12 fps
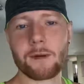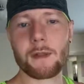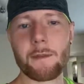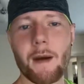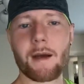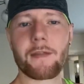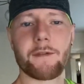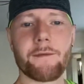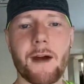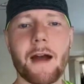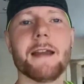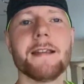Doing the marathon
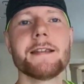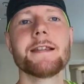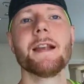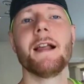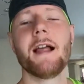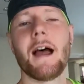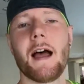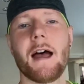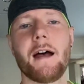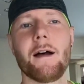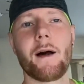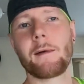race,
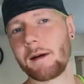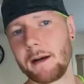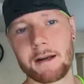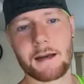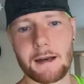I'm going to